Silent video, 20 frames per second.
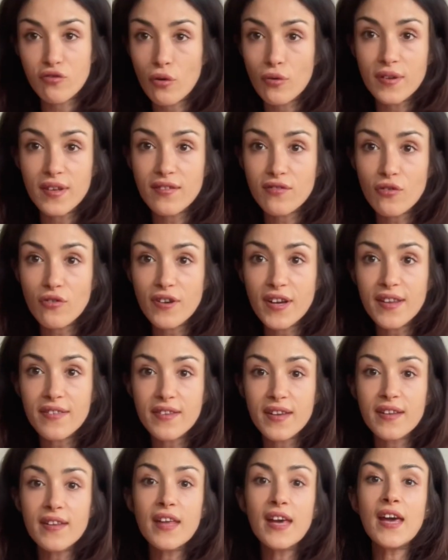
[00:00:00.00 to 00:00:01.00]

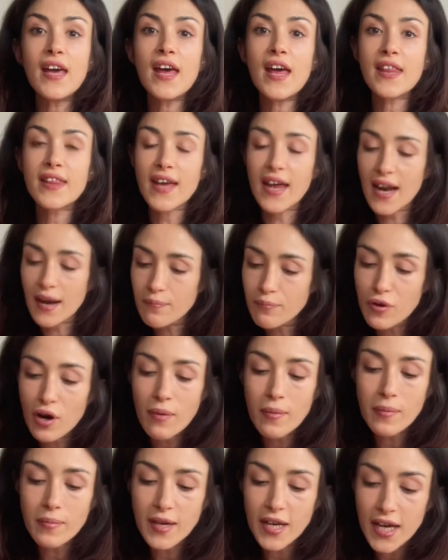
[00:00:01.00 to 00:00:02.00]
disoriented that I'd
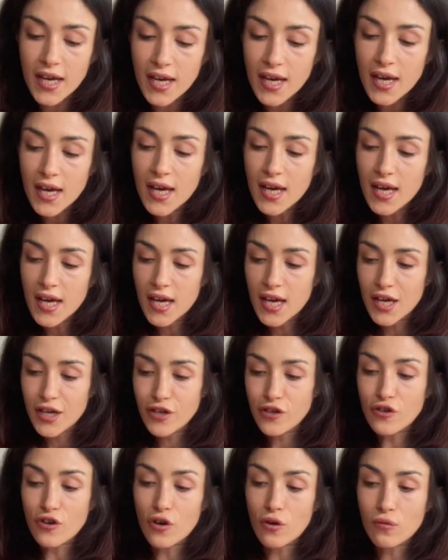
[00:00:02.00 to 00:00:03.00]
probably,
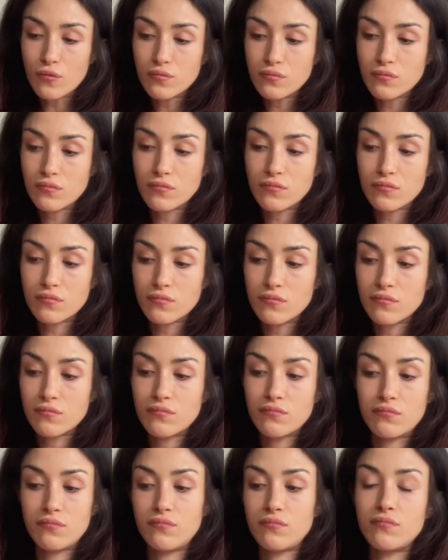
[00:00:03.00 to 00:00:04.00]
you know,
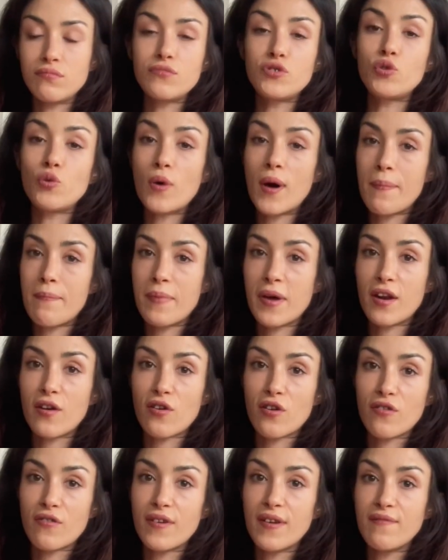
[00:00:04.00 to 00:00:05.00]
do a
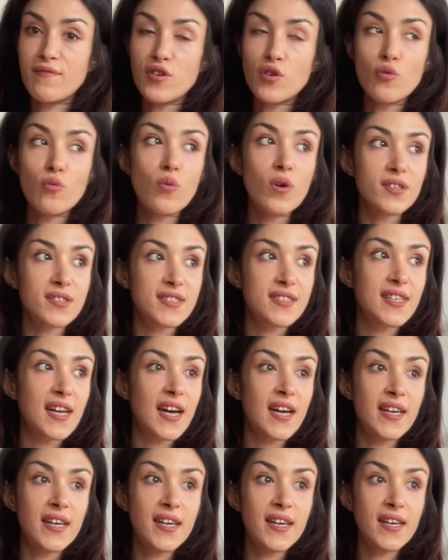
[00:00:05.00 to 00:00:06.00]
better review once
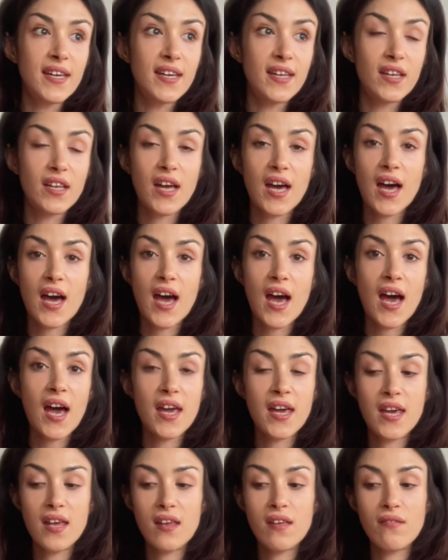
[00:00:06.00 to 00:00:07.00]
I
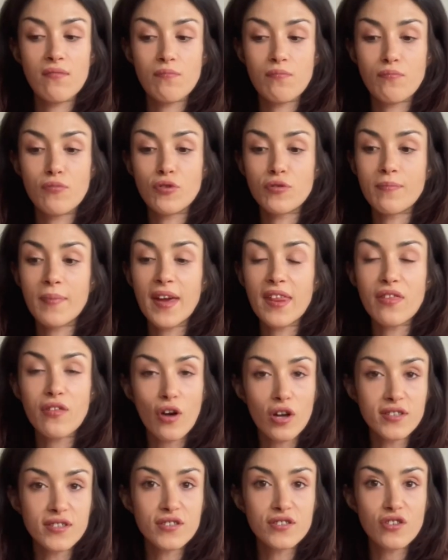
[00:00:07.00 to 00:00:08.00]
put my
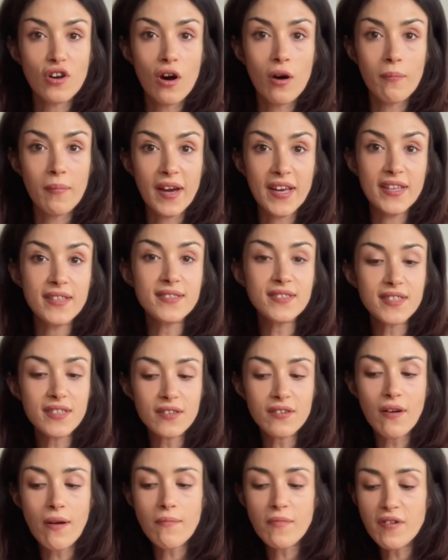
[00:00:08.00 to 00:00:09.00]
thoughts on my
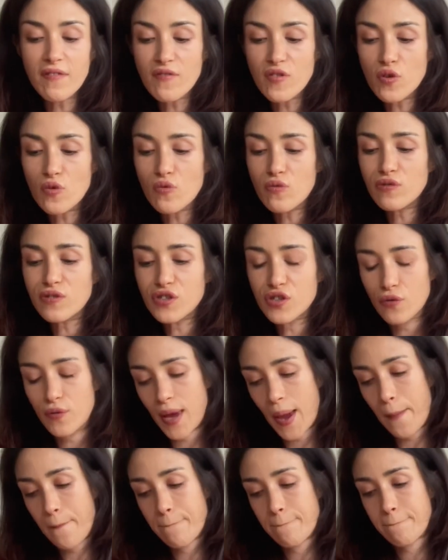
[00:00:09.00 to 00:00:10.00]
Instagram review. So yeah,
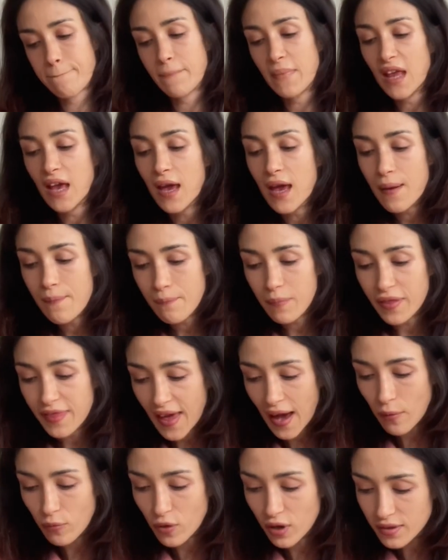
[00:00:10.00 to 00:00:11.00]
but
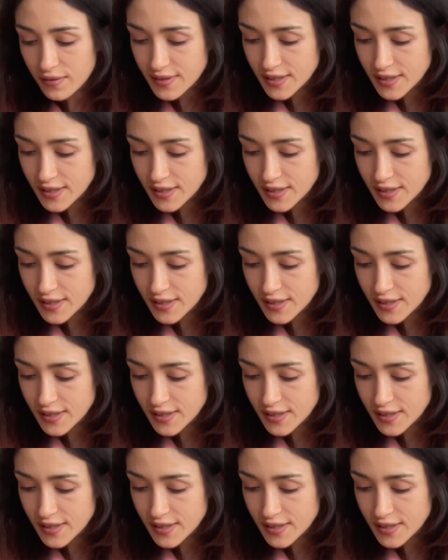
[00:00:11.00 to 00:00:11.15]
that one.